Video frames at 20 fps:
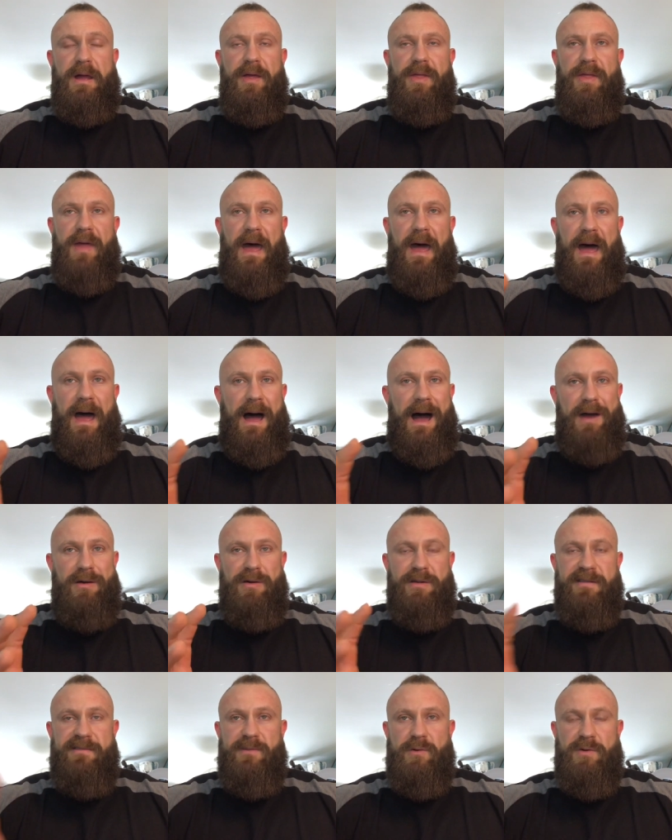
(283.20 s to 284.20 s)

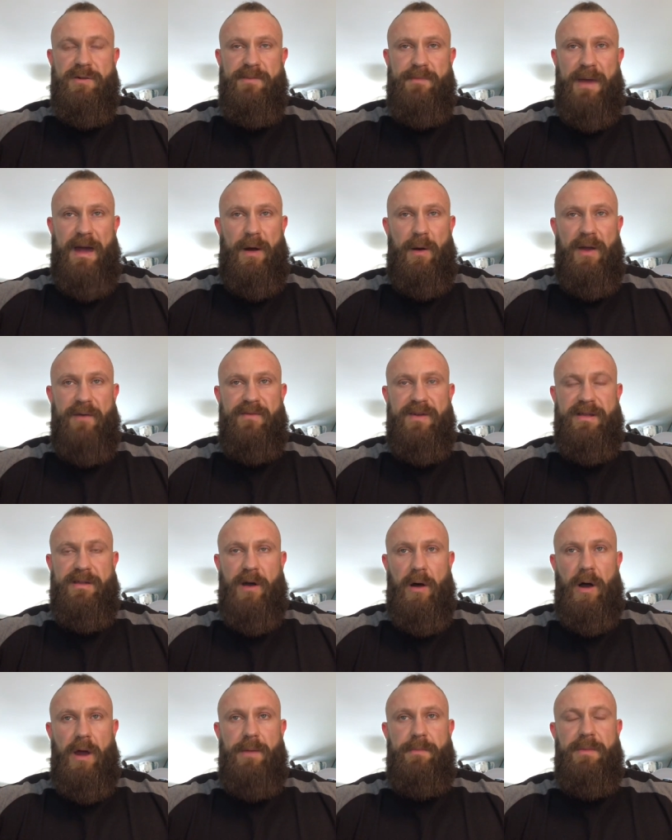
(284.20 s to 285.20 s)
Aaron sorts me out every
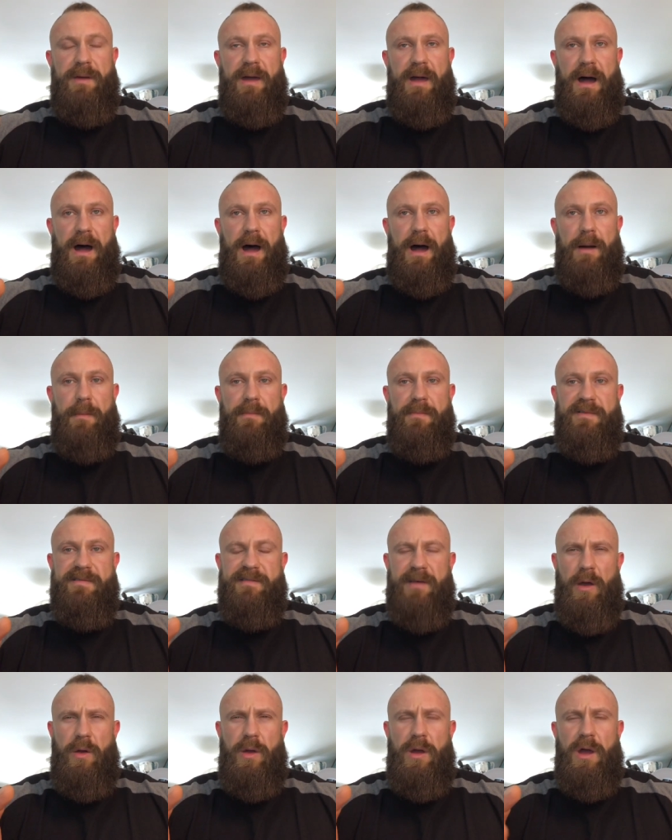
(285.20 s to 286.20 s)
time. Um,
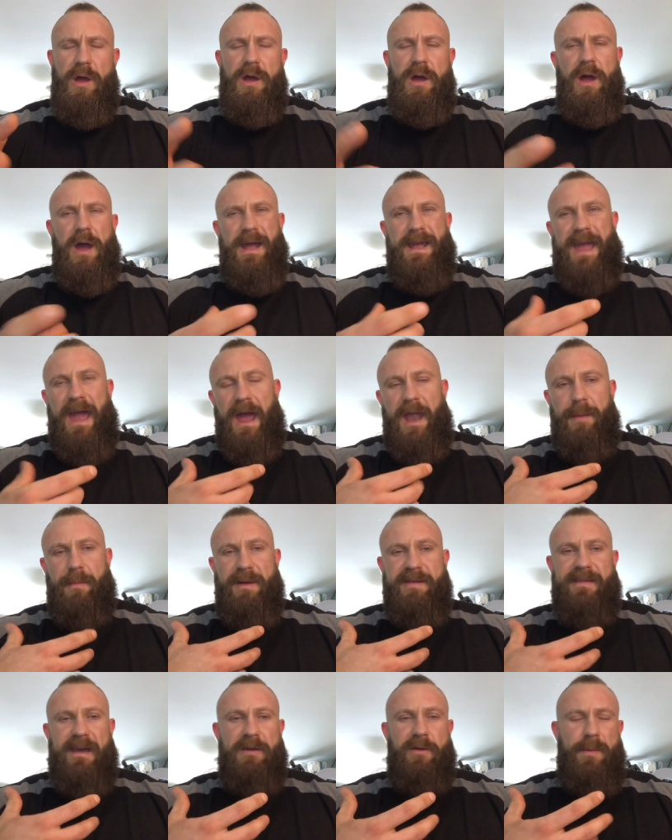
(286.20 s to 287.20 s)
so again, my,
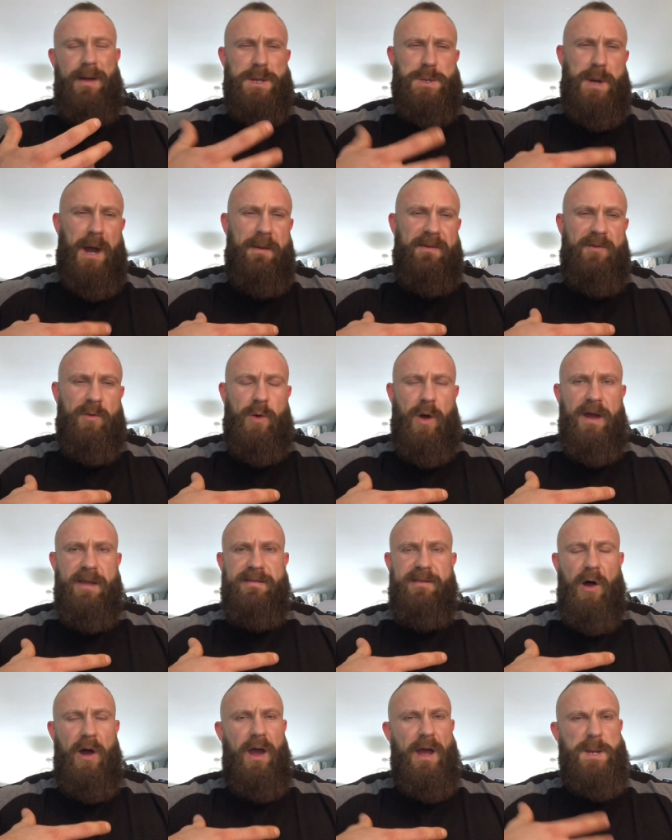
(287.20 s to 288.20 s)
my traps were quite
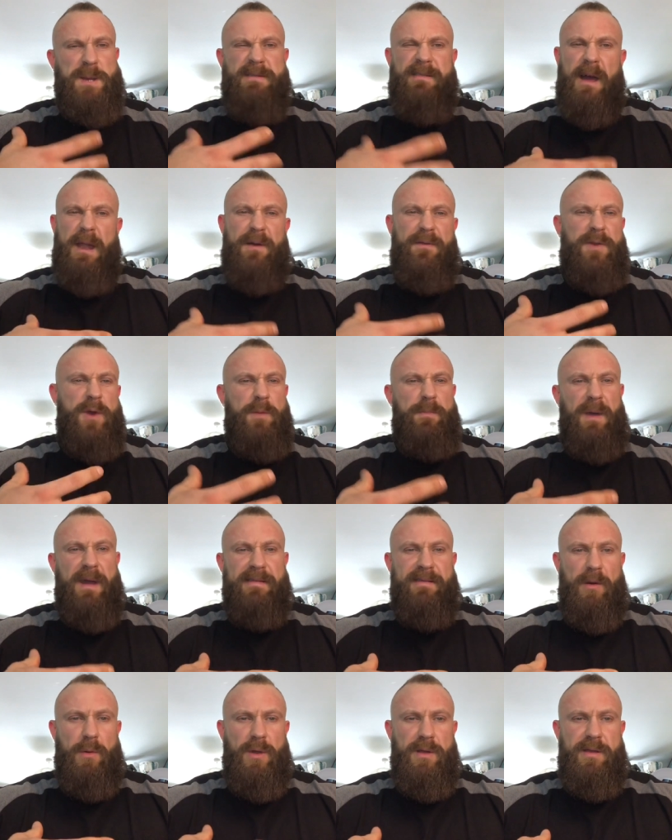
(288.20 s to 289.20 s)
tight. I just had a few
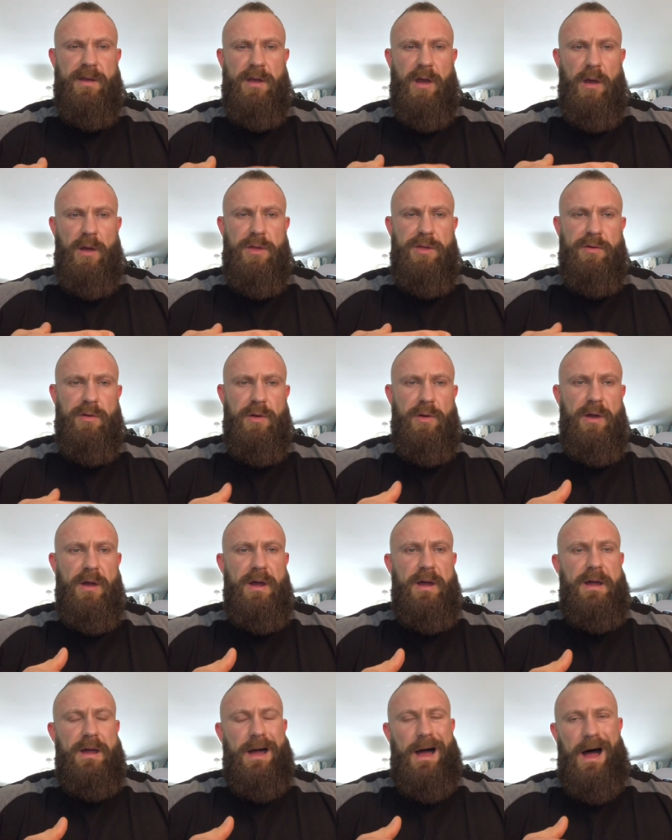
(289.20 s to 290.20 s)
bits I wanted to go through.
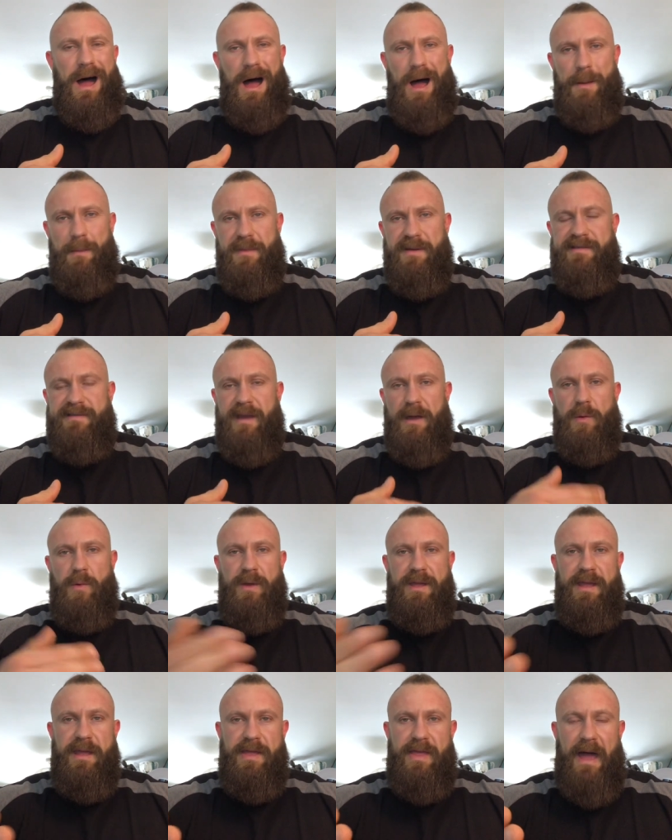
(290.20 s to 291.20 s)
Um, so
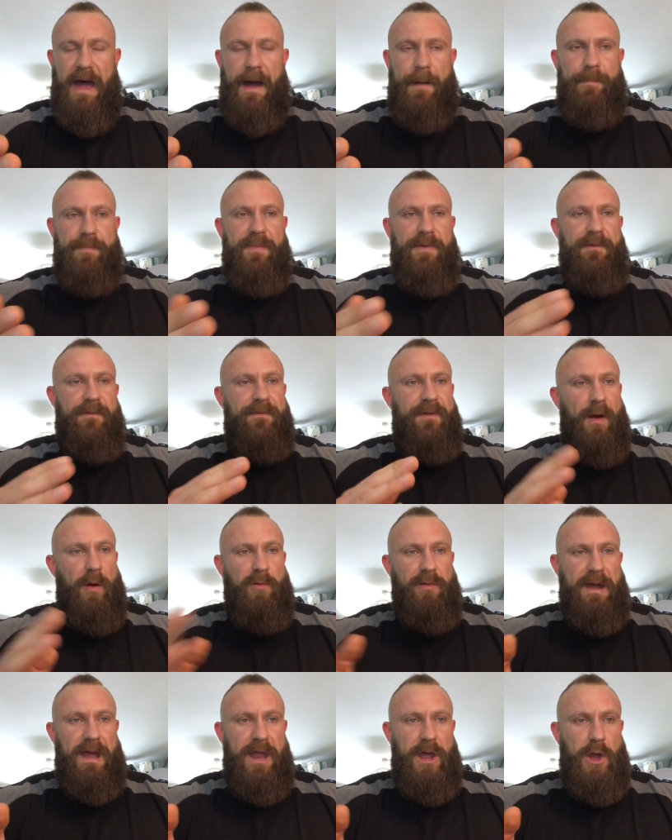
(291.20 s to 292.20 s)
we did that, felt
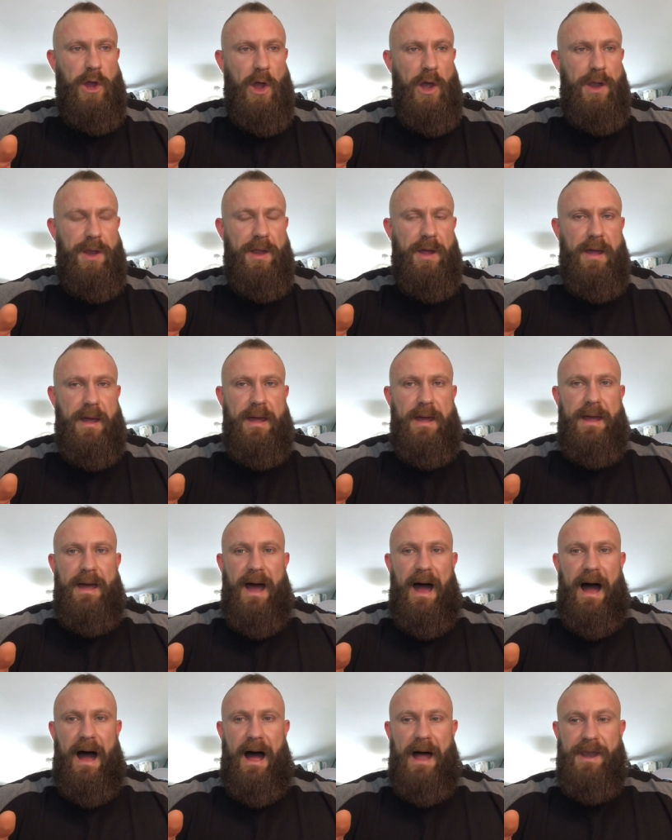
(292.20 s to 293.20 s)
really good.
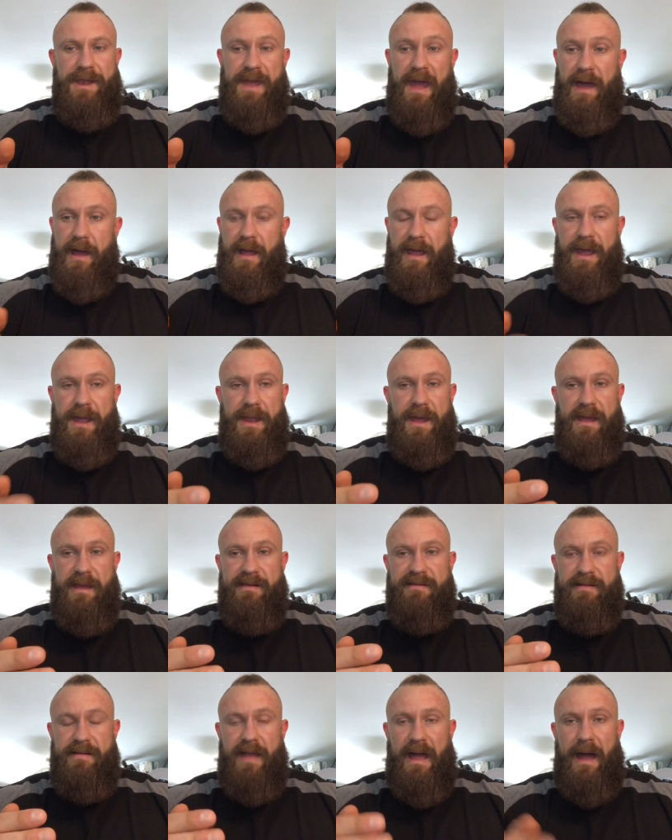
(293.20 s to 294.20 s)
And yeah, it
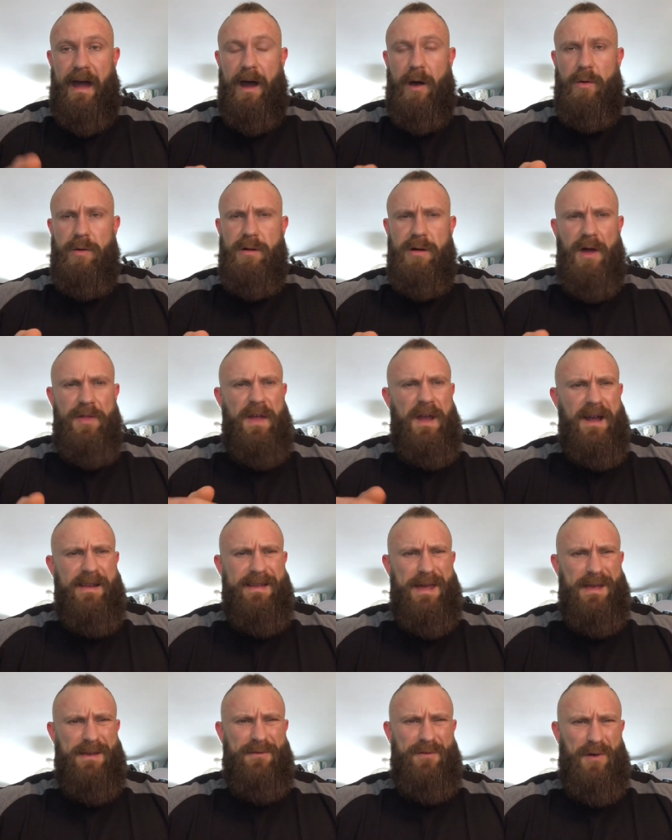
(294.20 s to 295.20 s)
is now, I think I
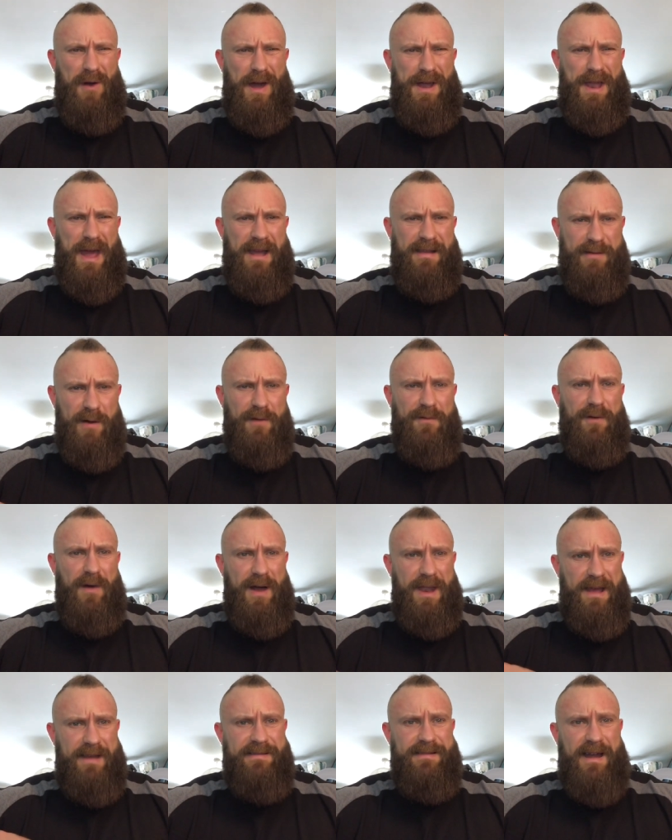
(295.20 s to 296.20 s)
said it's Friday. It's not
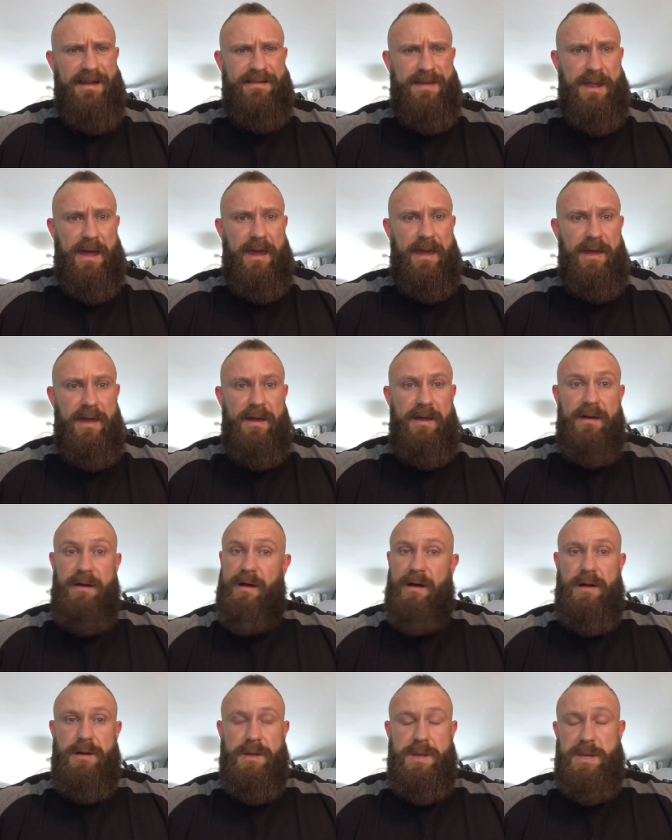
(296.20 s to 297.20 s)
Friday, it's Saturday.
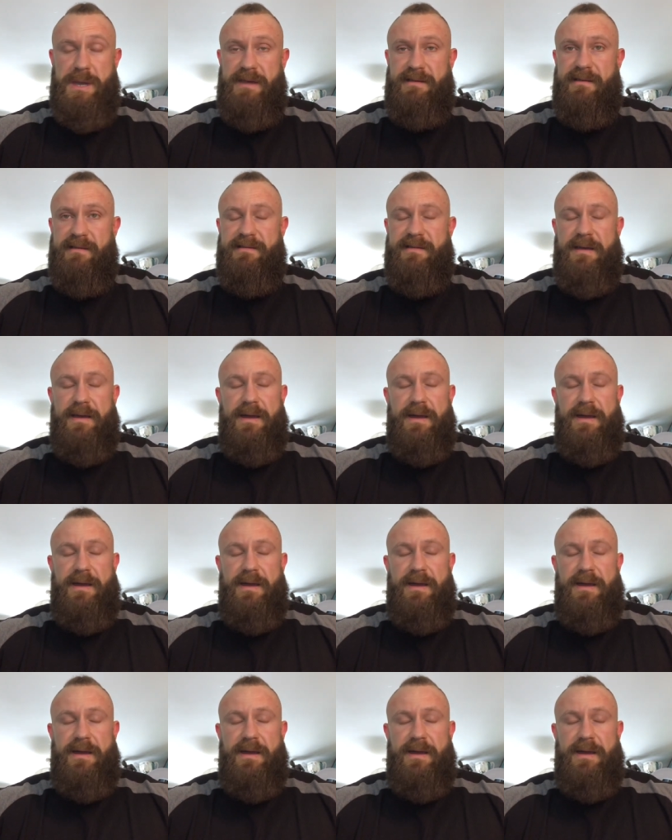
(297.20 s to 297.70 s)
Oh, Jesus.